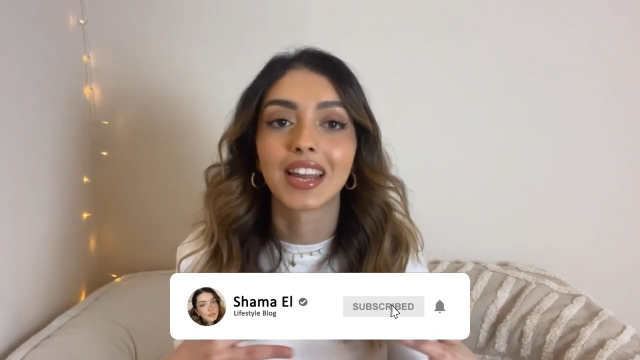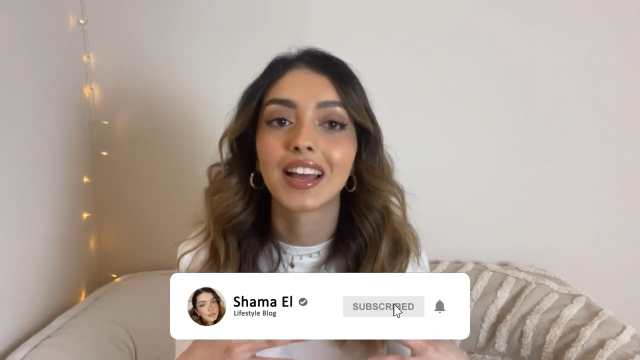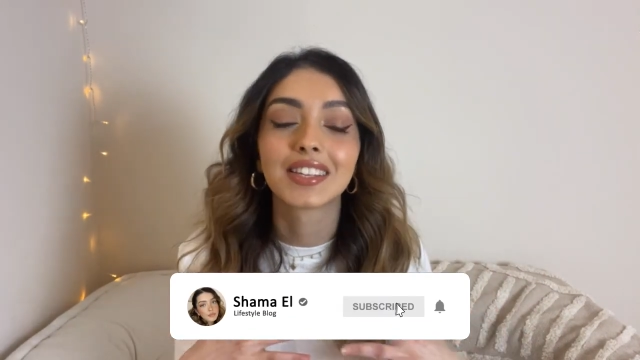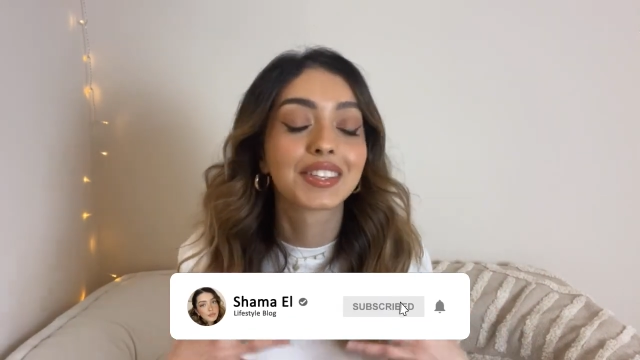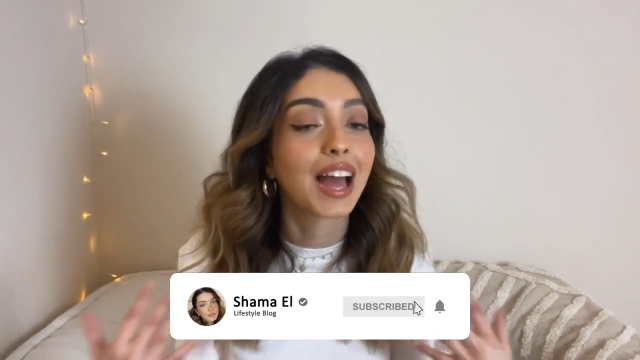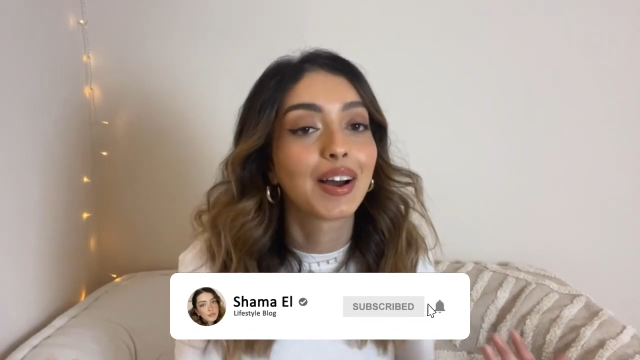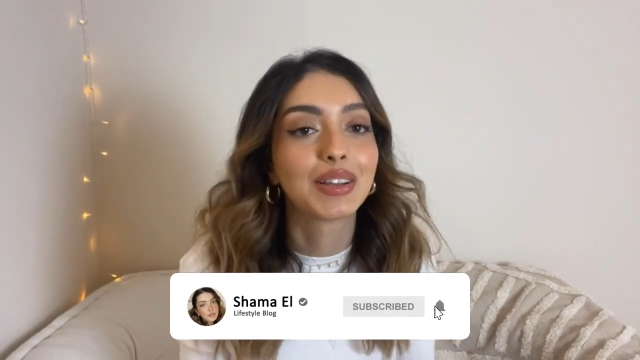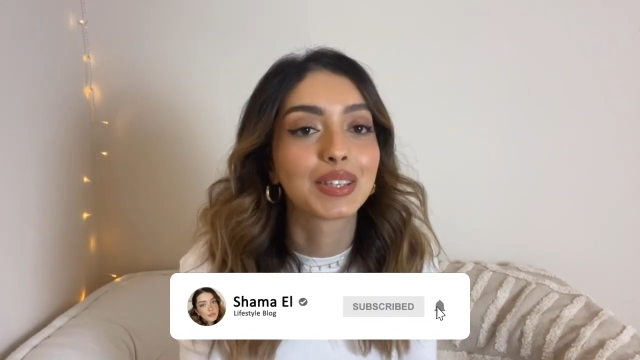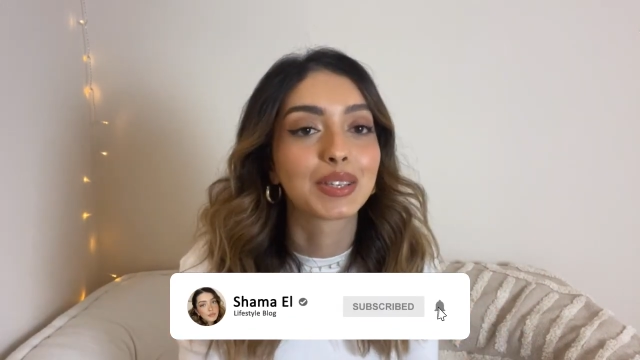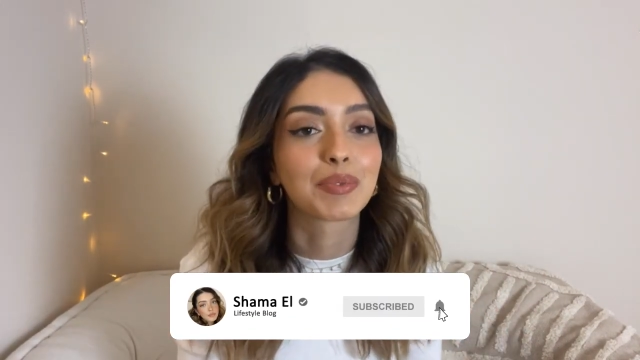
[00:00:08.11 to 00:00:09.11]
style
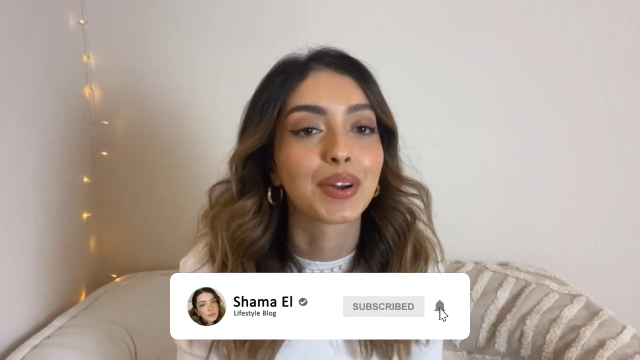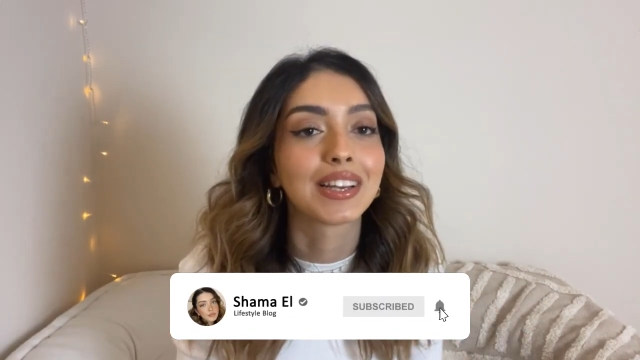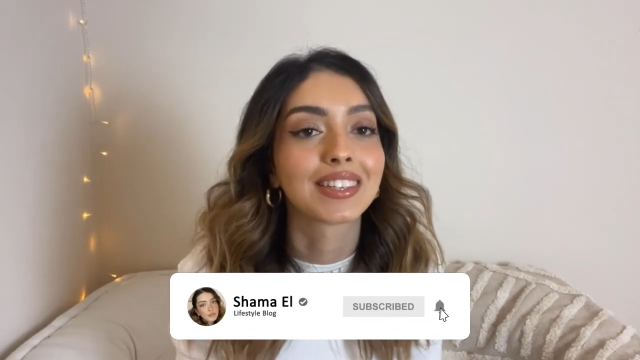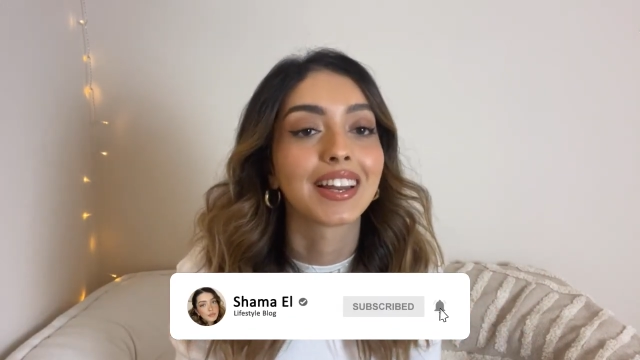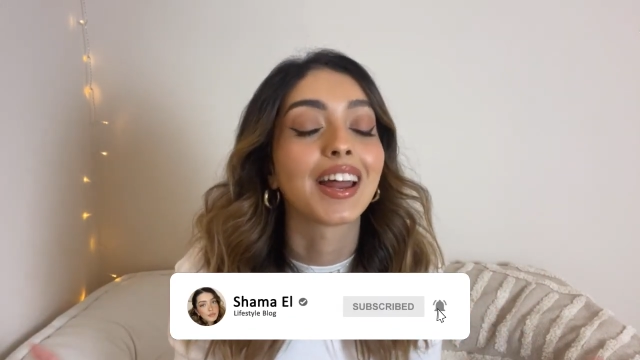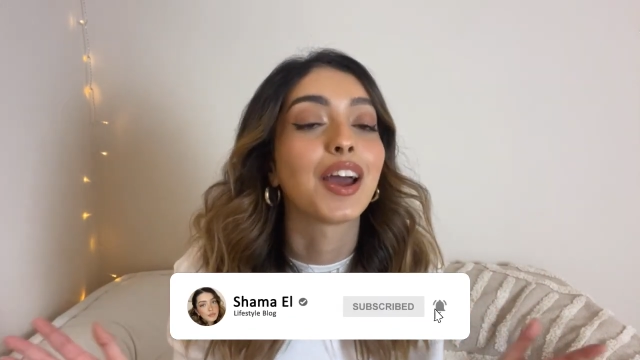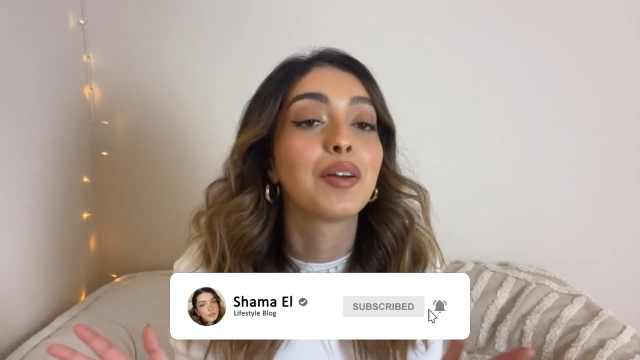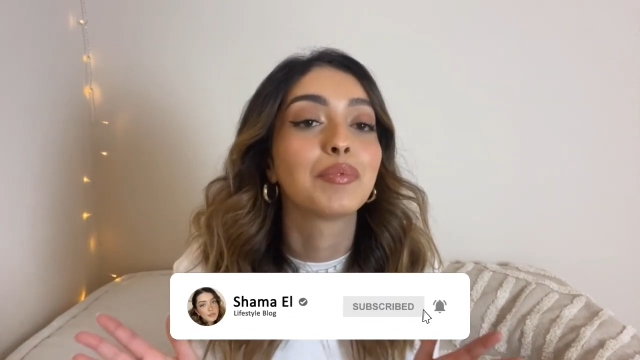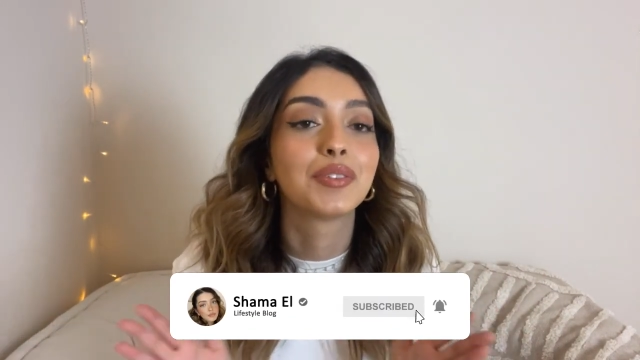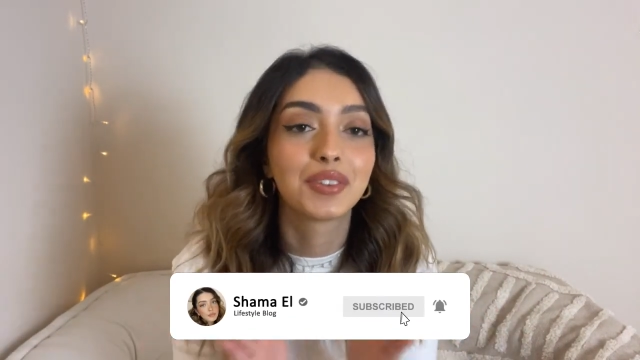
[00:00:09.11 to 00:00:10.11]
inspiration and I hope
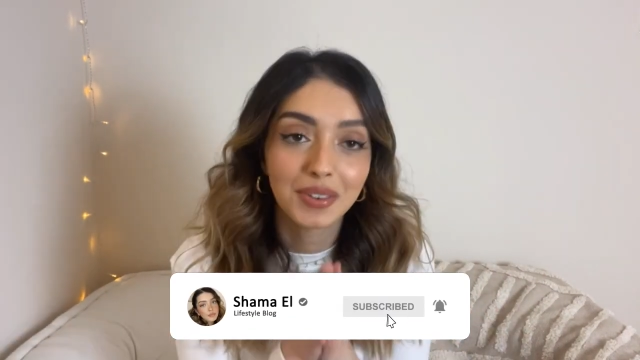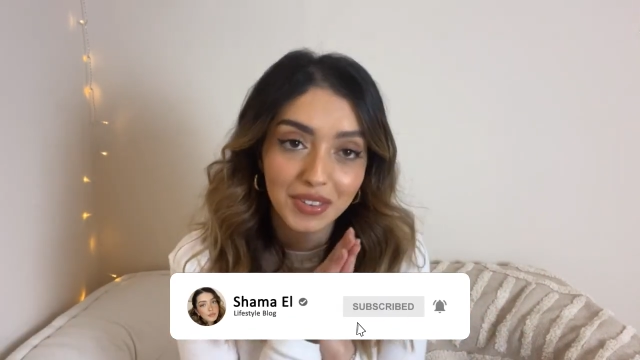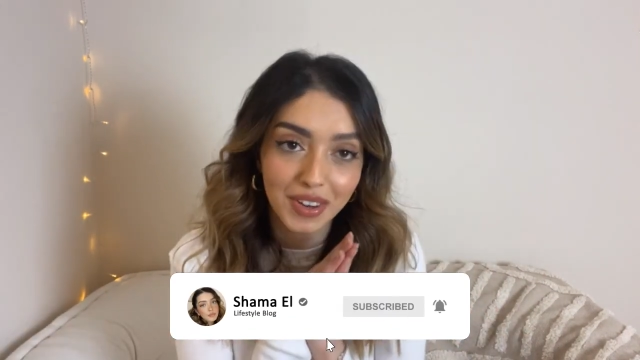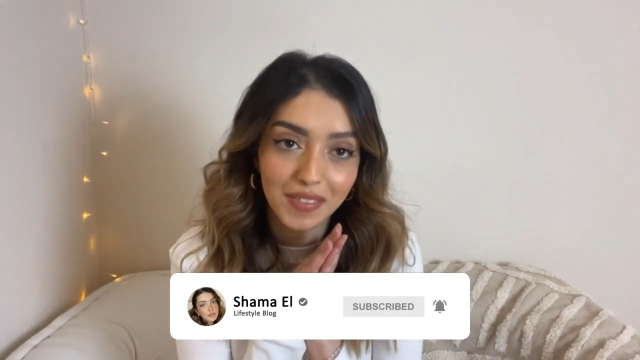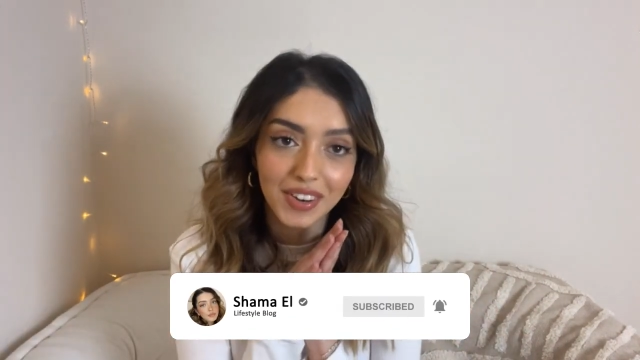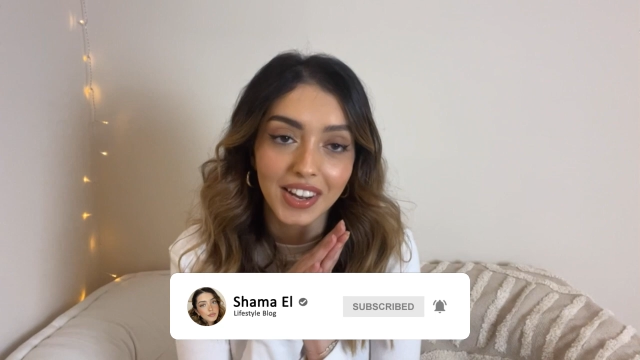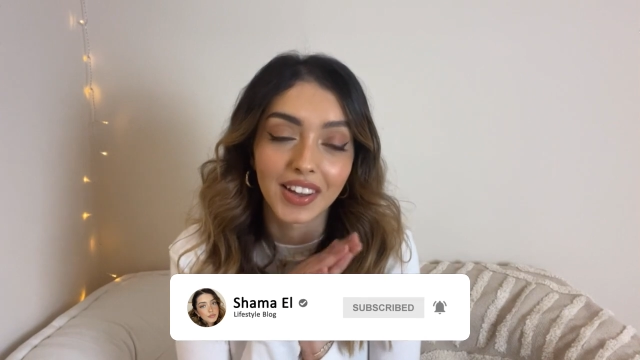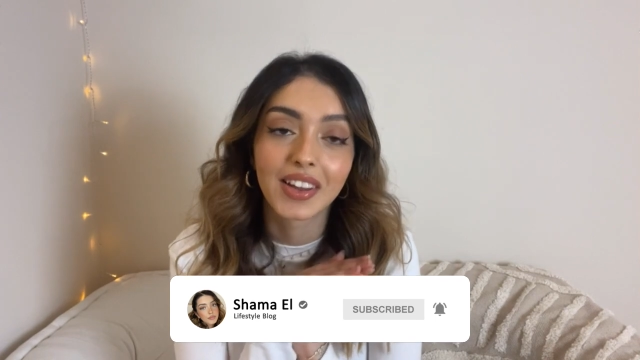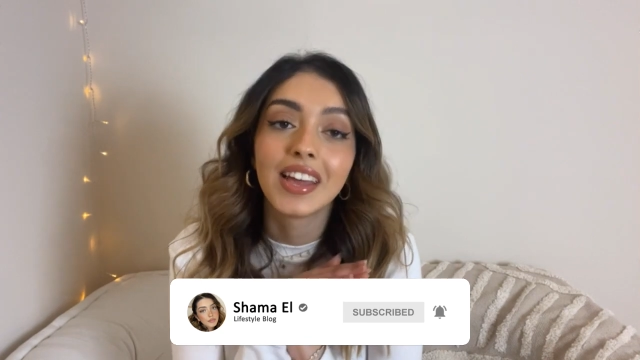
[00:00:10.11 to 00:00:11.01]
you do enjoy the video.